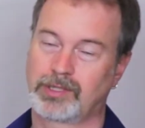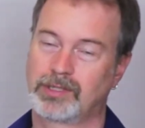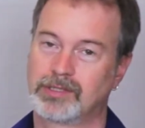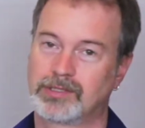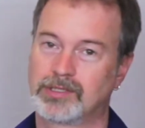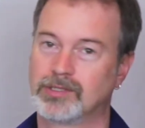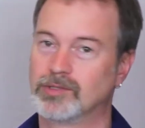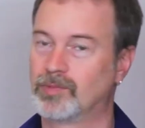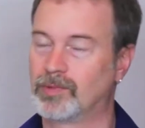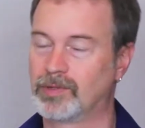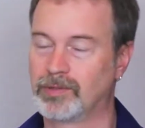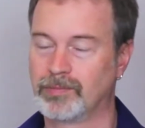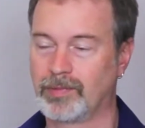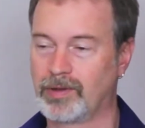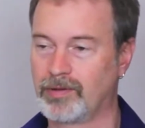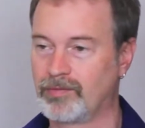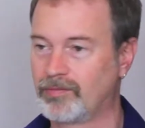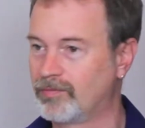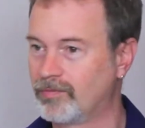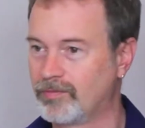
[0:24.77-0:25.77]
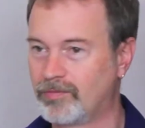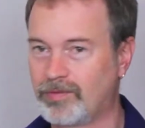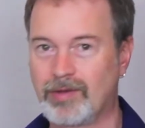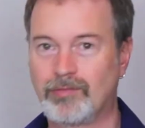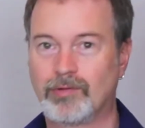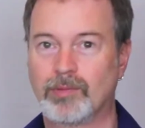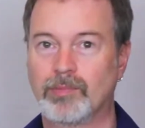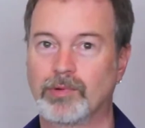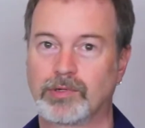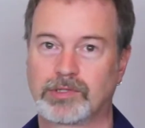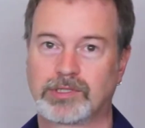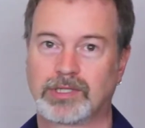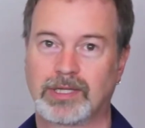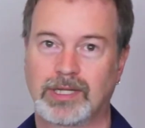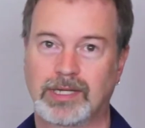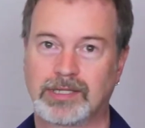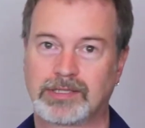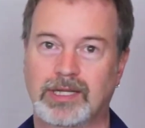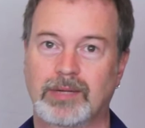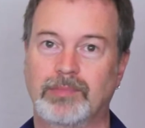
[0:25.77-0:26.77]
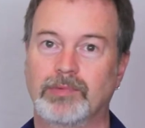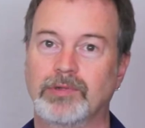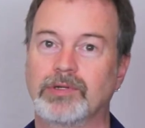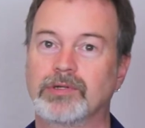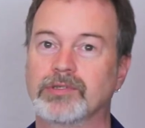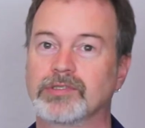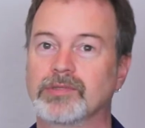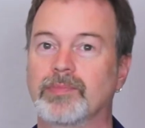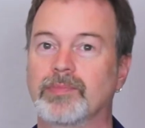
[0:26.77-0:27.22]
This is one of my favorite books in the last couple of years in